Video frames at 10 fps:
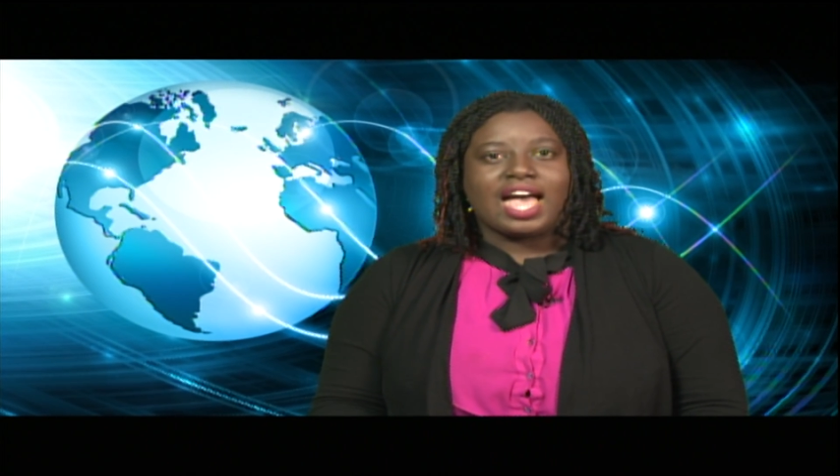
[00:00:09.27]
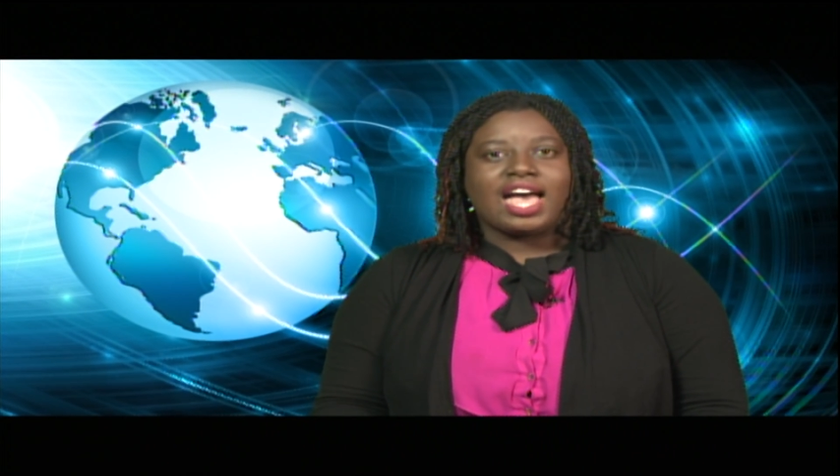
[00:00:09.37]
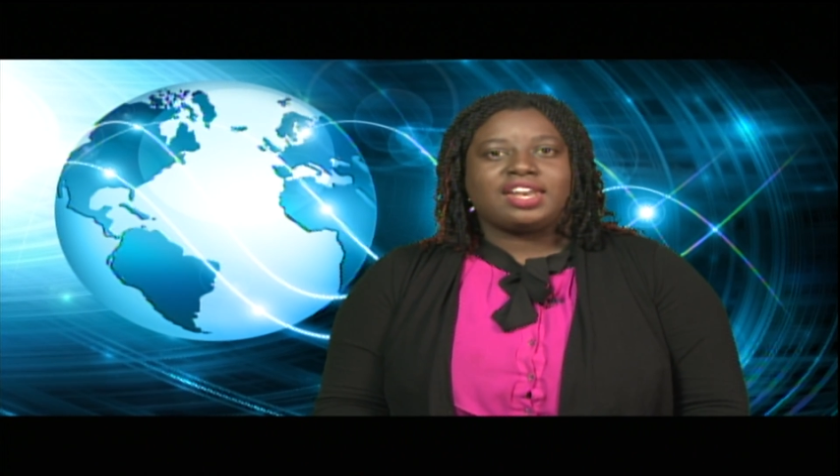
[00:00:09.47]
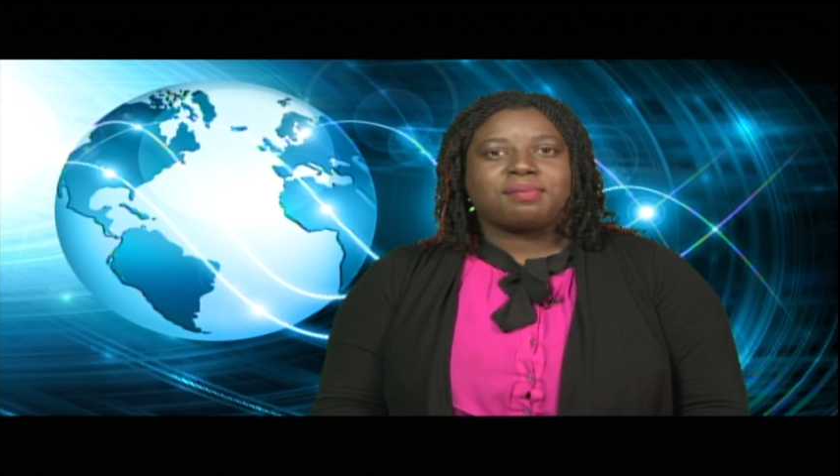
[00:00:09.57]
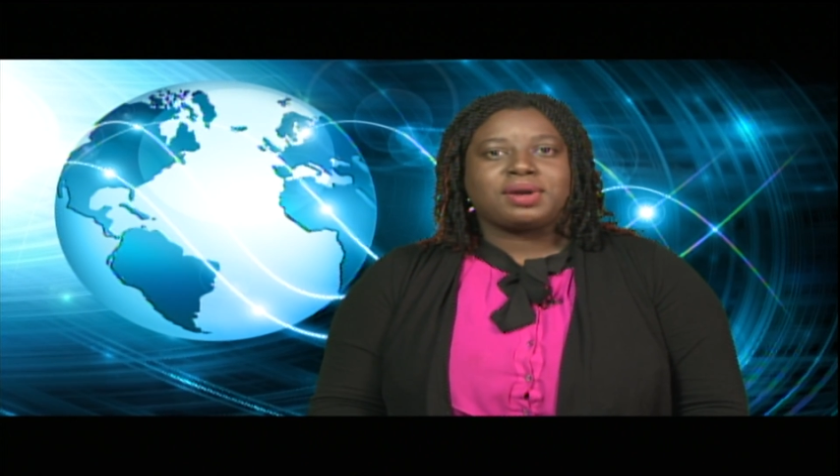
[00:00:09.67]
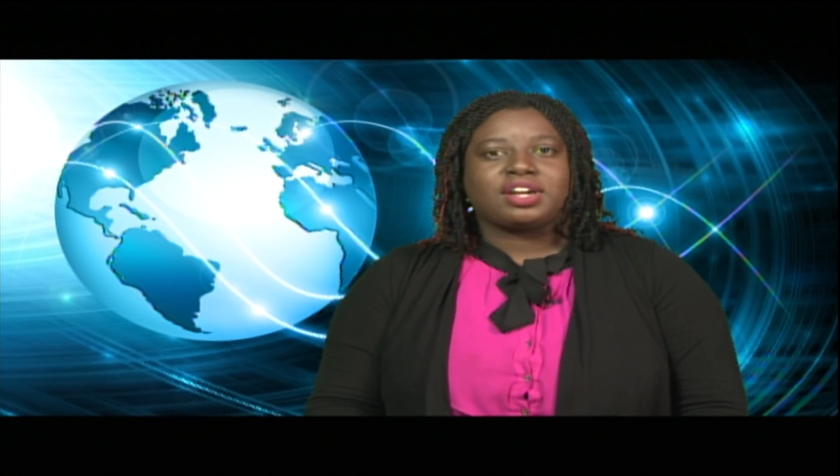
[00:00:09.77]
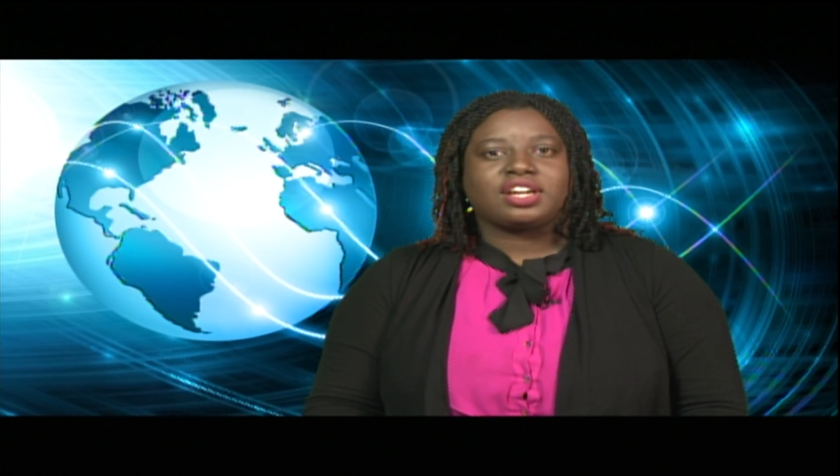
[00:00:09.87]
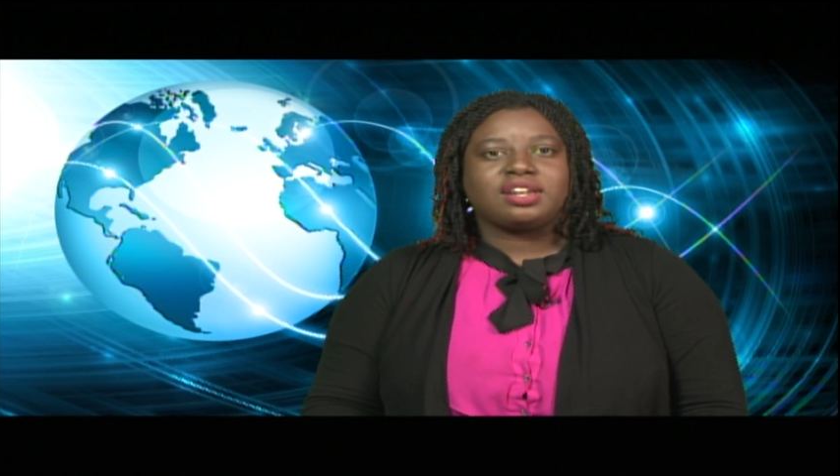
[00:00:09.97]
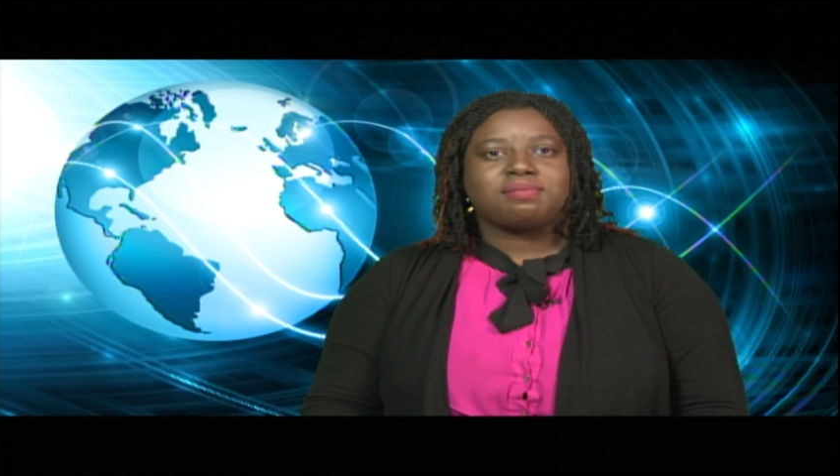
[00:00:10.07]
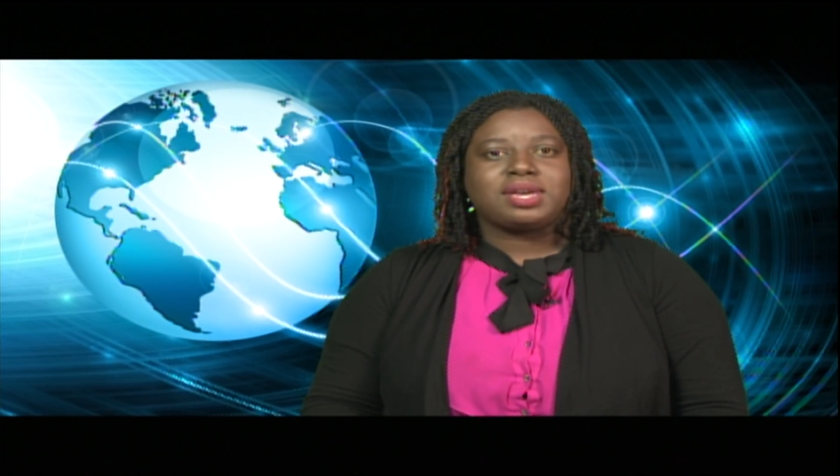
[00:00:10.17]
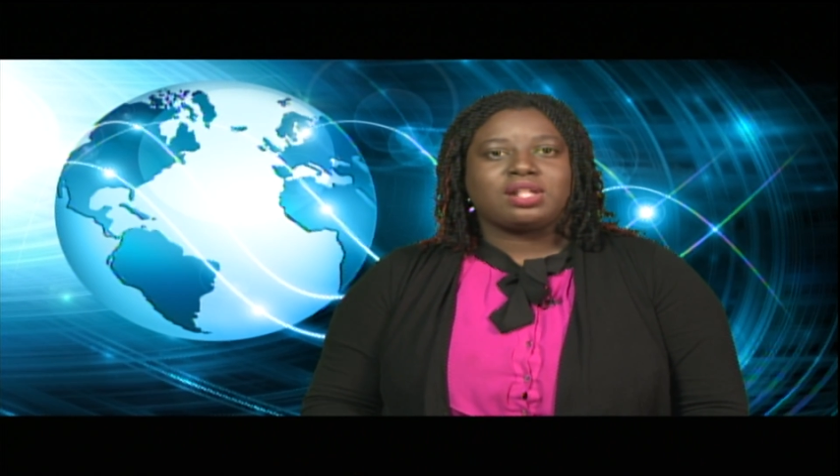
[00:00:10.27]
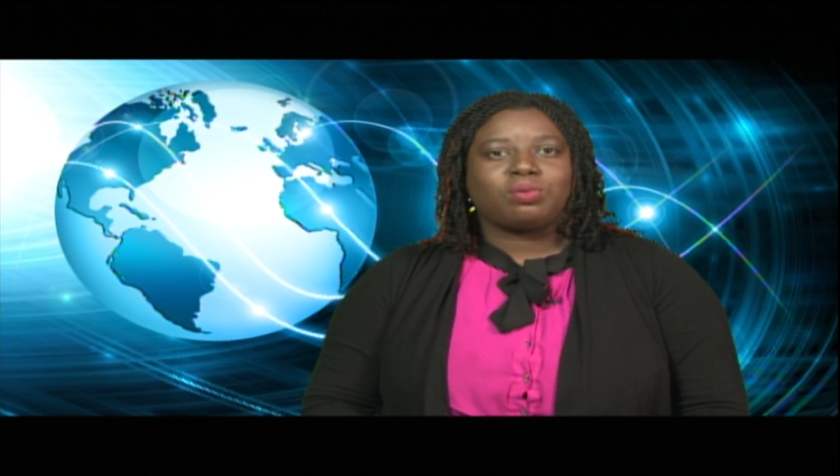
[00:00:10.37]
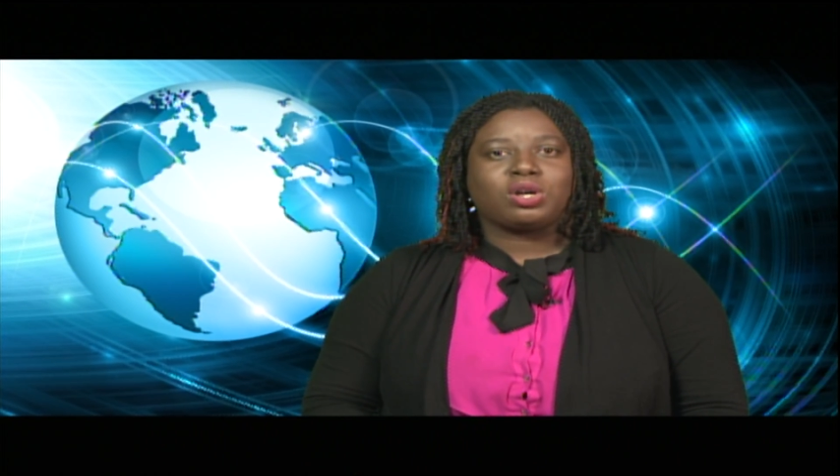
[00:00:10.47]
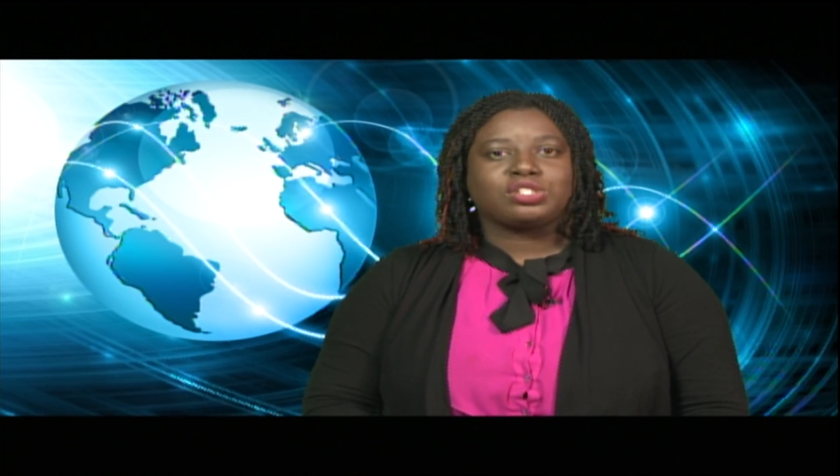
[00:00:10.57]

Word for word: an American male was